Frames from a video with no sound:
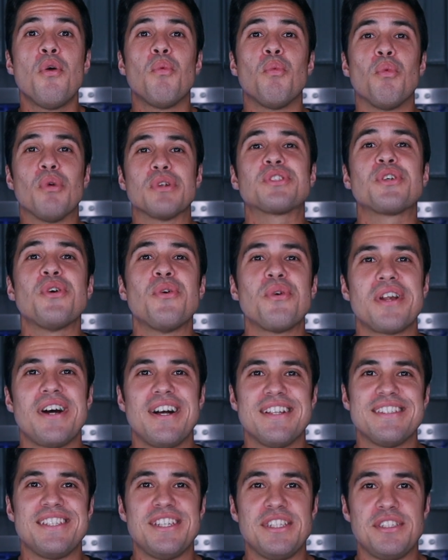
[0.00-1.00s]
What's going
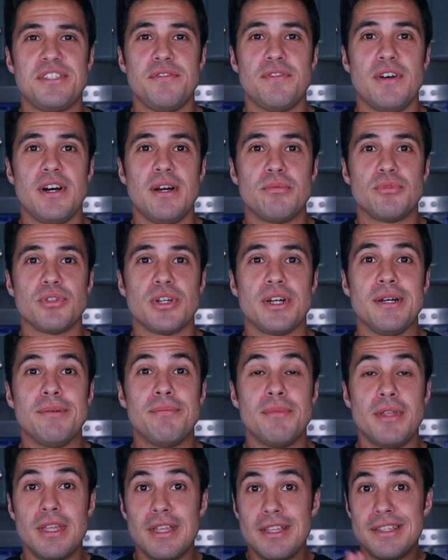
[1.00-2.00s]
on, Tasty Vibe
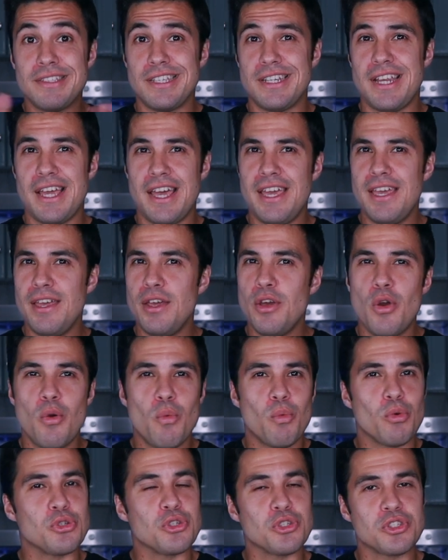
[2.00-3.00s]
Tribe? Today,
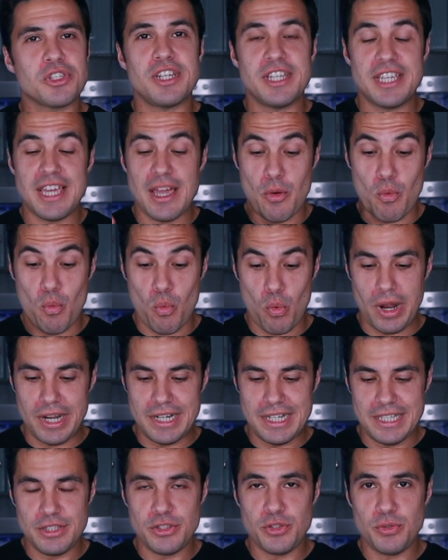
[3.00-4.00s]
we're just gonna get
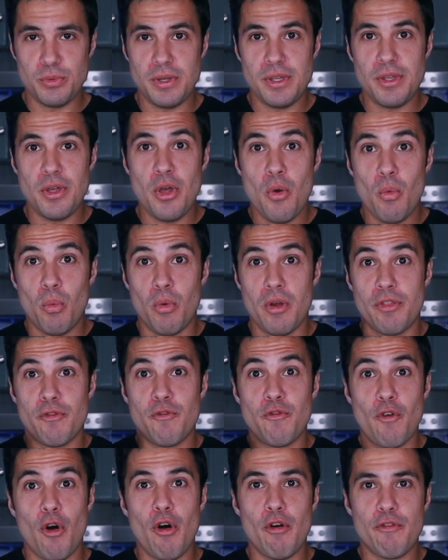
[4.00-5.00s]
right into it with
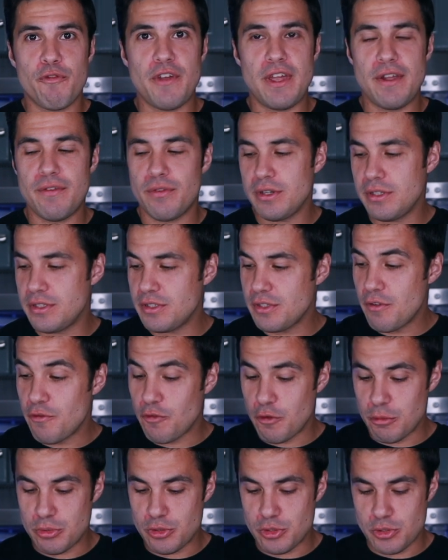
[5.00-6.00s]
fall favorites
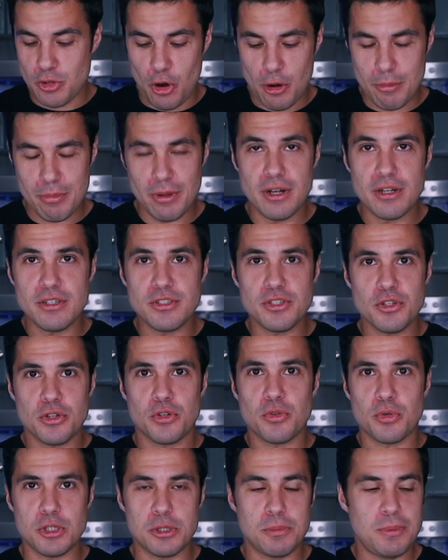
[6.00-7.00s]
from Starbucks,
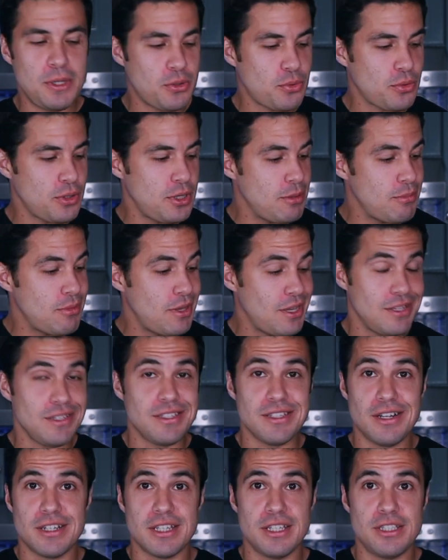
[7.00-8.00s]
Krispy Kreme, and
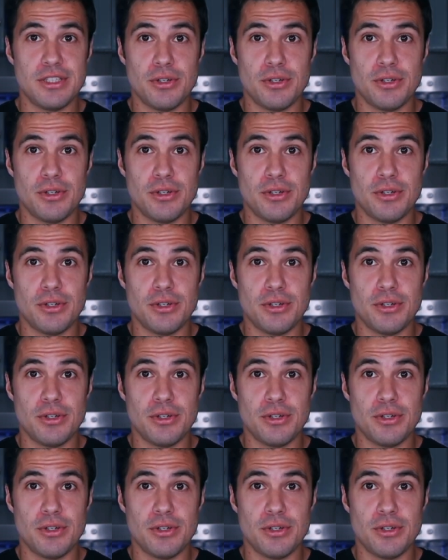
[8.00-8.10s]
Dunkin'